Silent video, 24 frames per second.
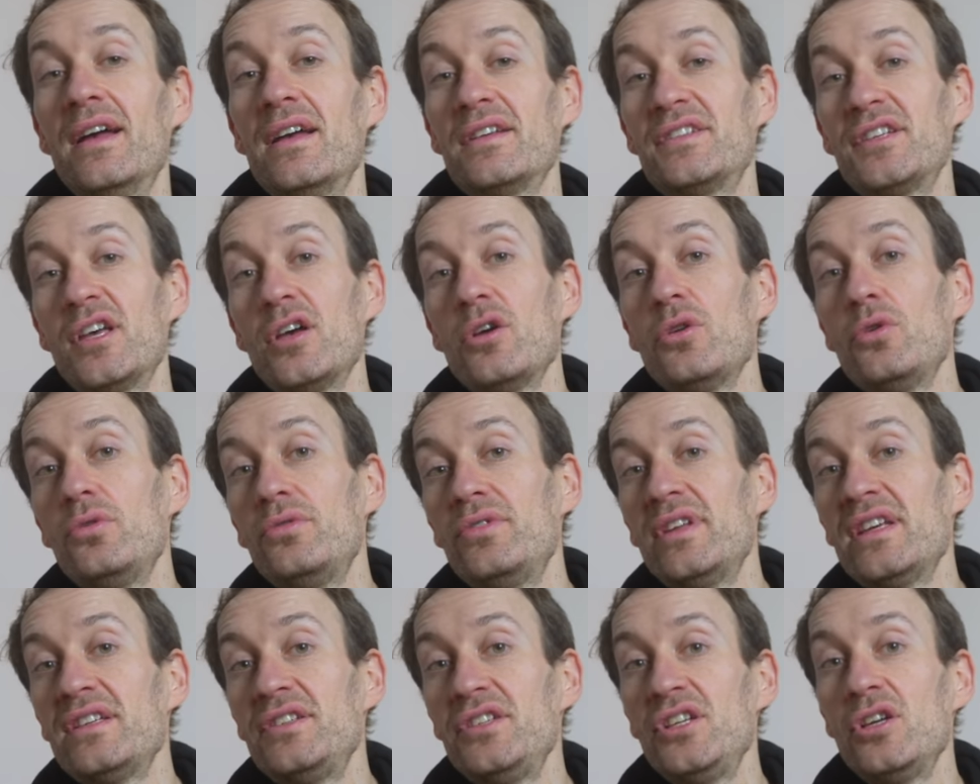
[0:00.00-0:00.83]
So
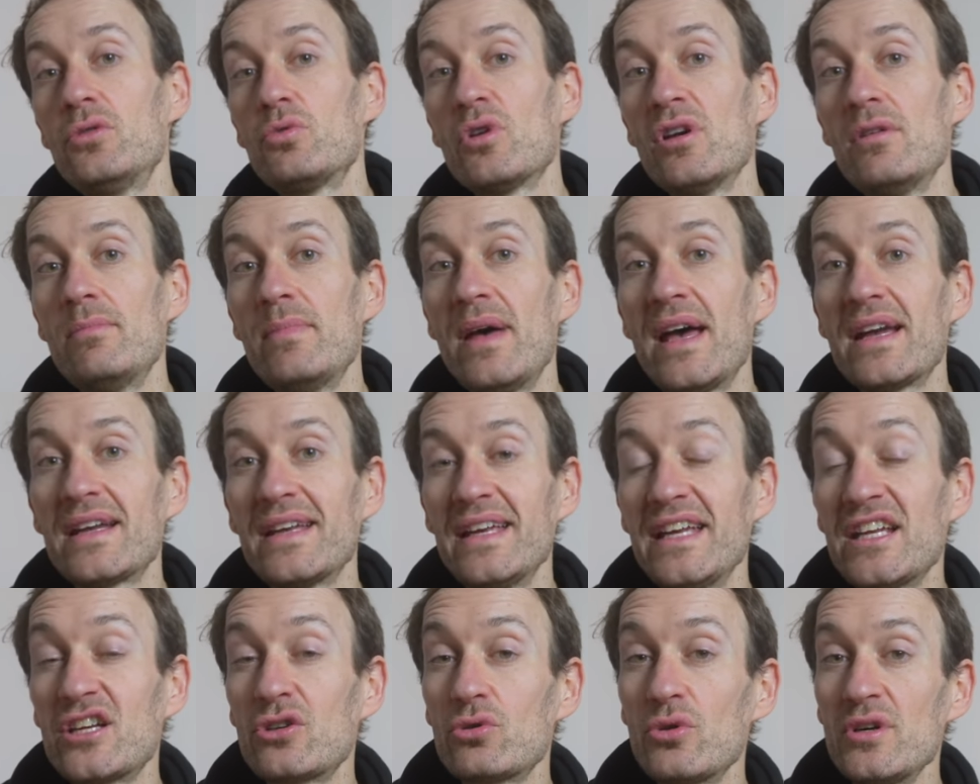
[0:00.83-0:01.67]
this new rear mech
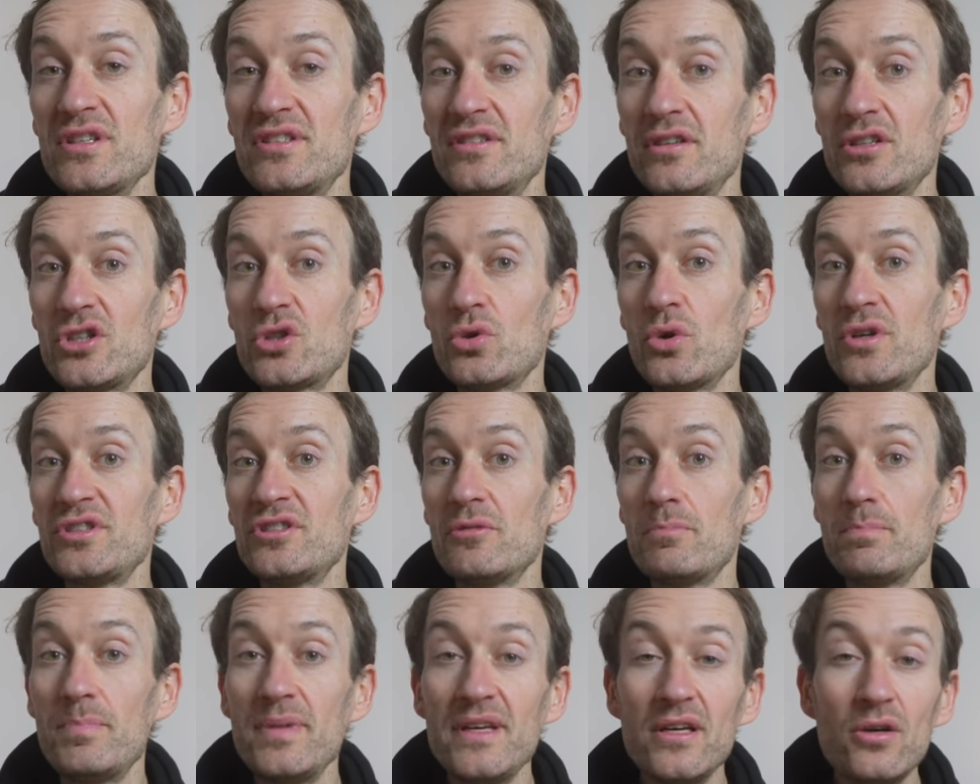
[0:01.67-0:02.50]
increases the choice
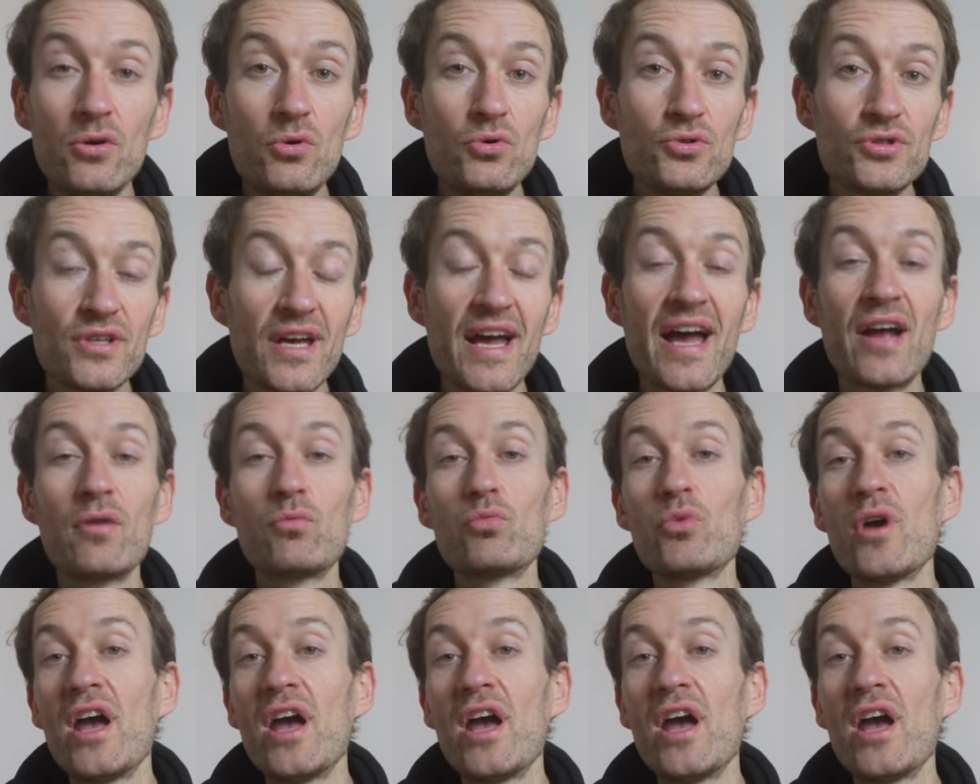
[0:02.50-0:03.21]
of builds and